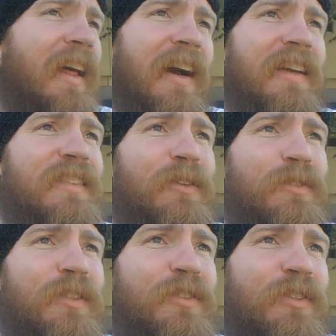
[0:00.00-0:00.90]
I
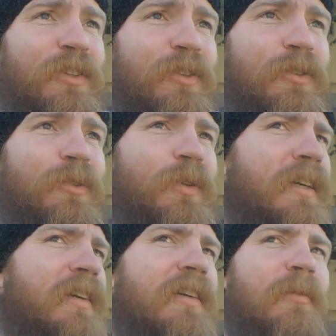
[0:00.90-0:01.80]
was just
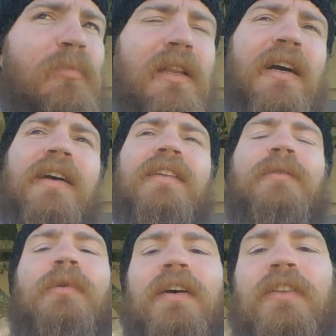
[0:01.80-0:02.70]
so
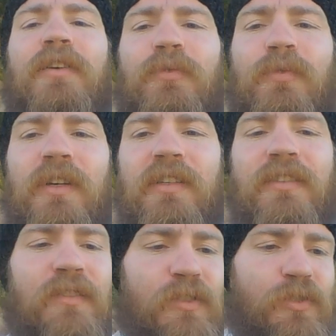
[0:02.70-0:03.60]
blinded by all the
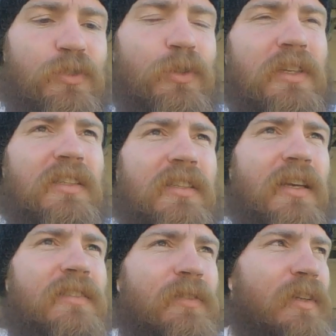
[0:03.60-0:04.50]
fun, joyous
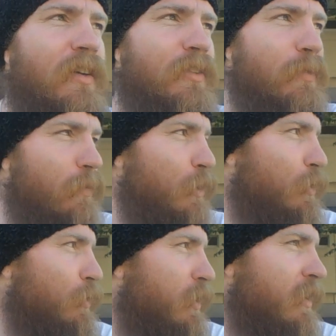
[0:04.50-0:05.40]
activity, all the
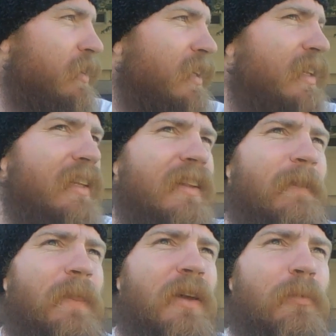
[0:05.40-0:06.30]
food, and
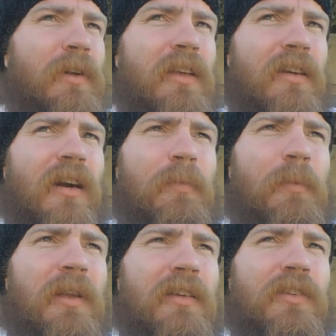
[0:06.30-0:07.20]
everybody
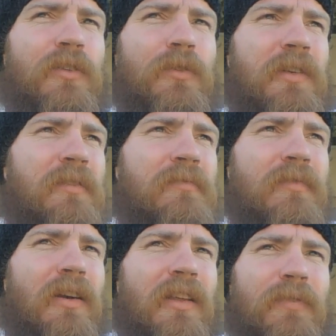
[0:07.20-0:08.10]
complimenting you and
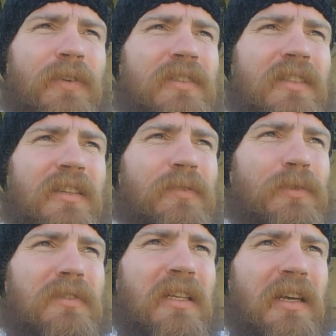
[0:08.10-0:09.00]
all that fun stuff. It
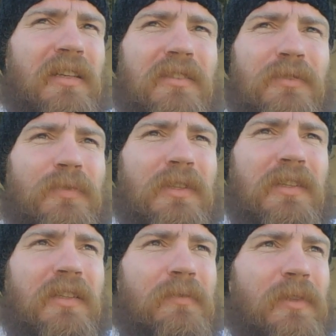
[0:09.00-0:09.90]
was nice. It was
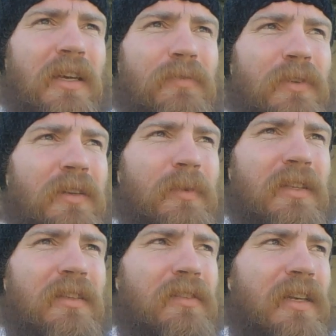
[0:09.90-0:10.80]
fun. We had fun. We
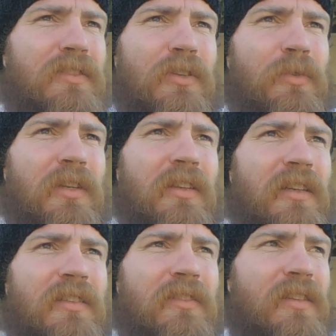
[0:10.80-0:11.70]
did little extracurricular
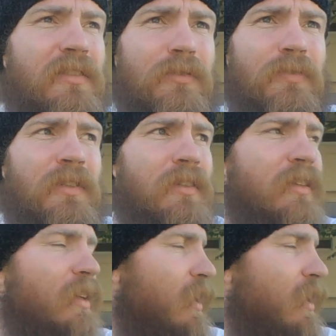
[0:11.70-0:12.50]
activities. It was fun.